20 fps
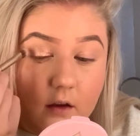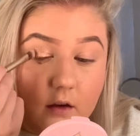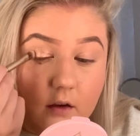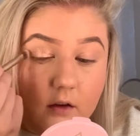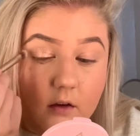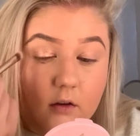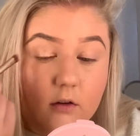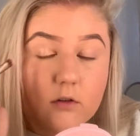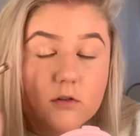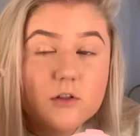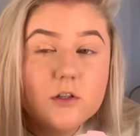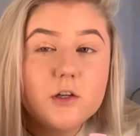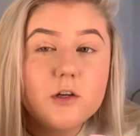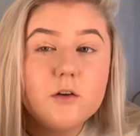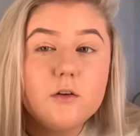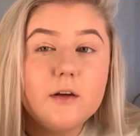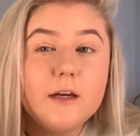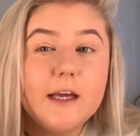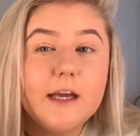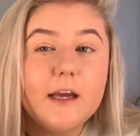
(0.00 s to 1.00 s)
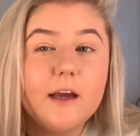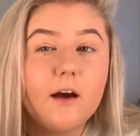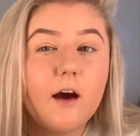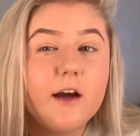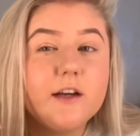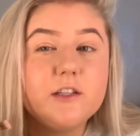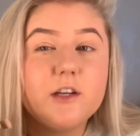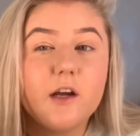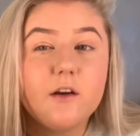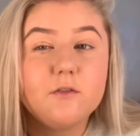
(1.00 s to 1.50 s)
Not too neat. I
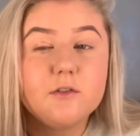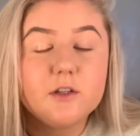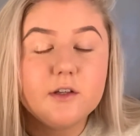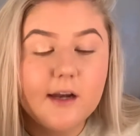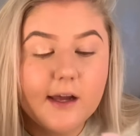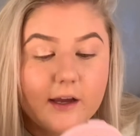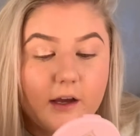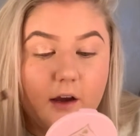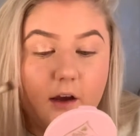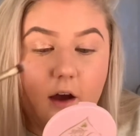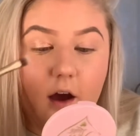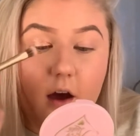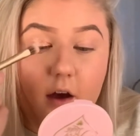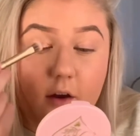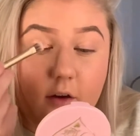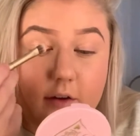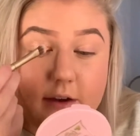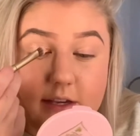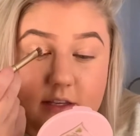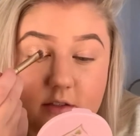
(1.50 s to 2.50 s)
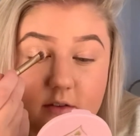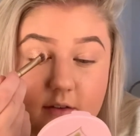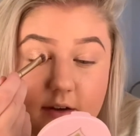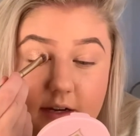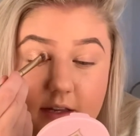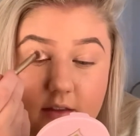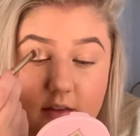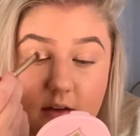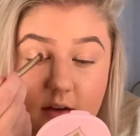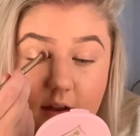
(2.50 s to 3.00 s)
don't do like a cut crease or
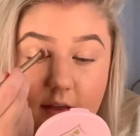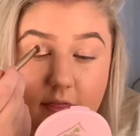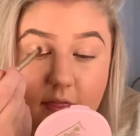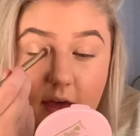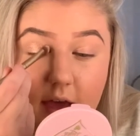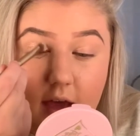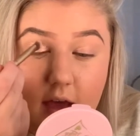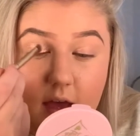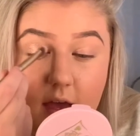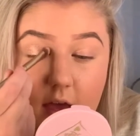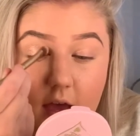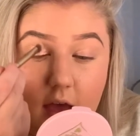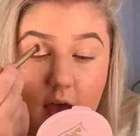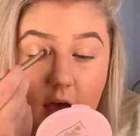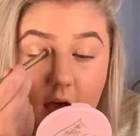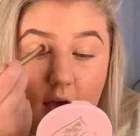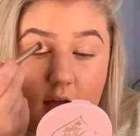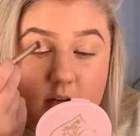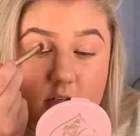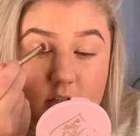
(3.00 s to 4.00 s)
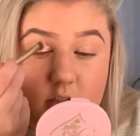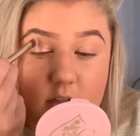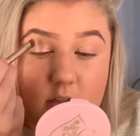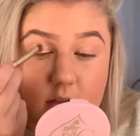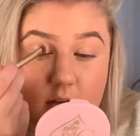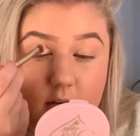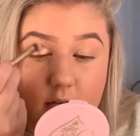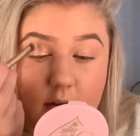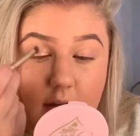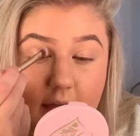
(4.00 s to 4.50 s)
anything like that. I just
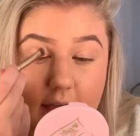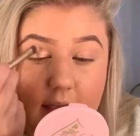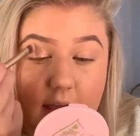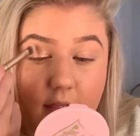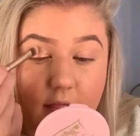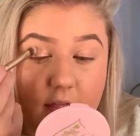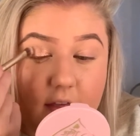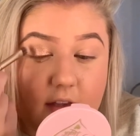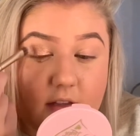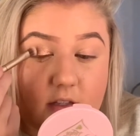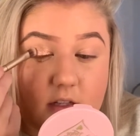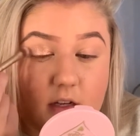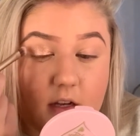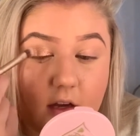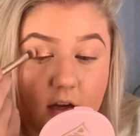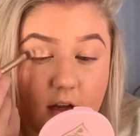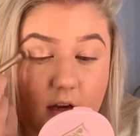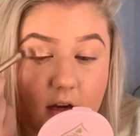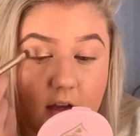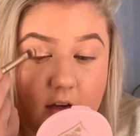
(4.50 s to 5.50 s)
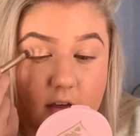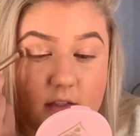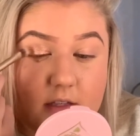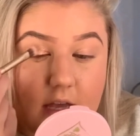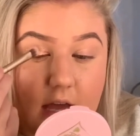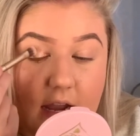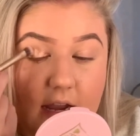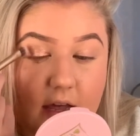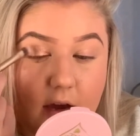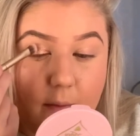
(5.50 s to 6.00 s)
feel like this look looks
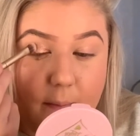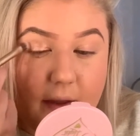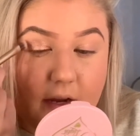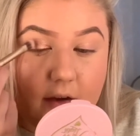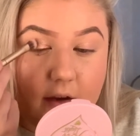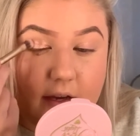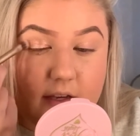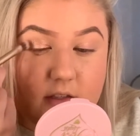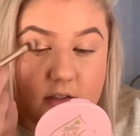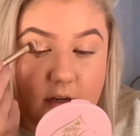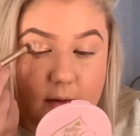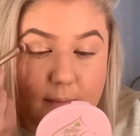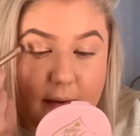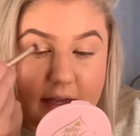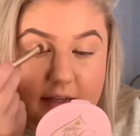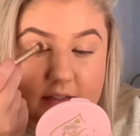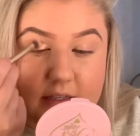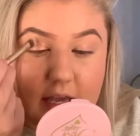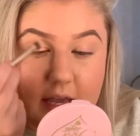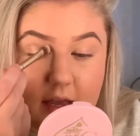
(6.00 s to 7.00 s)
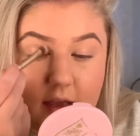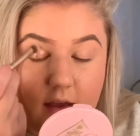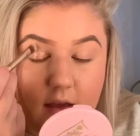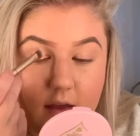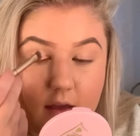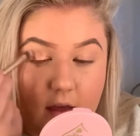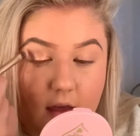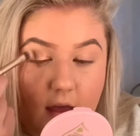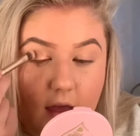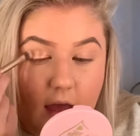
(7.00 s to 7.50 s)
a little bit nicer and messy,
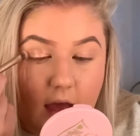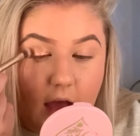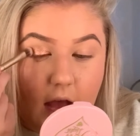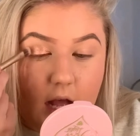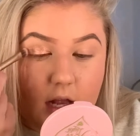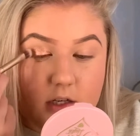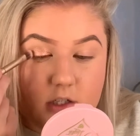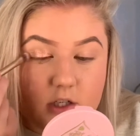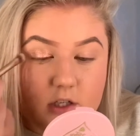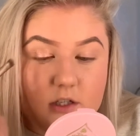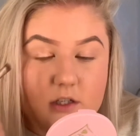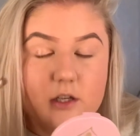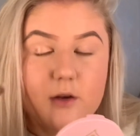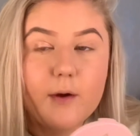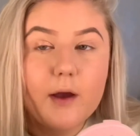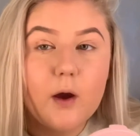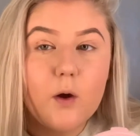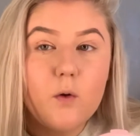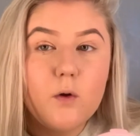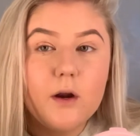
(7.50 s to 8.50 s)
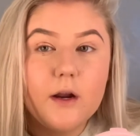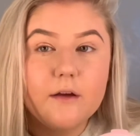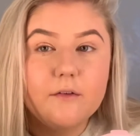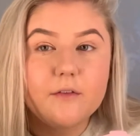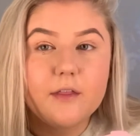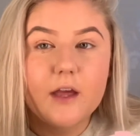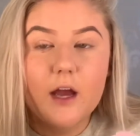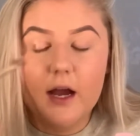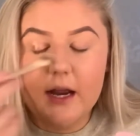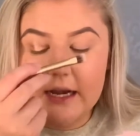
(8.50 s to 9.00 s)
and just do it all over
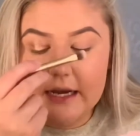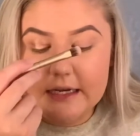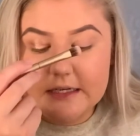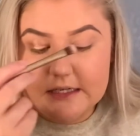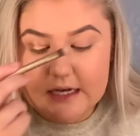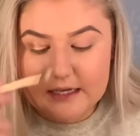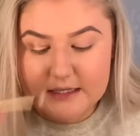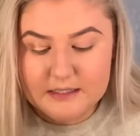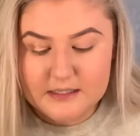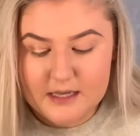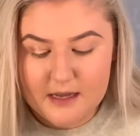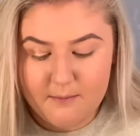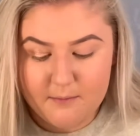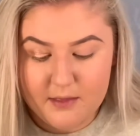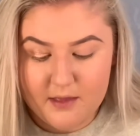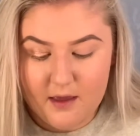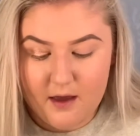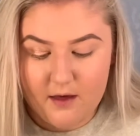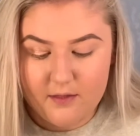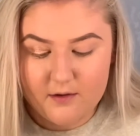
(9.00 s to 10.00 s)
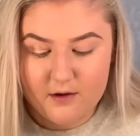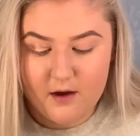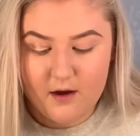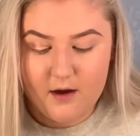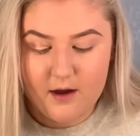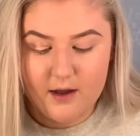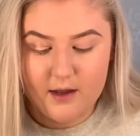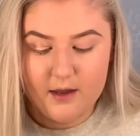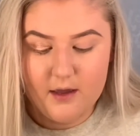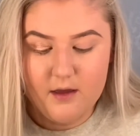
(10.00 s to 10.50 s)
the eyelid, and same with the other
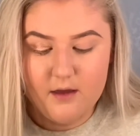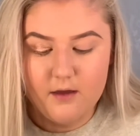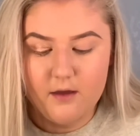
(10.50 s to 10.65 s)
eye.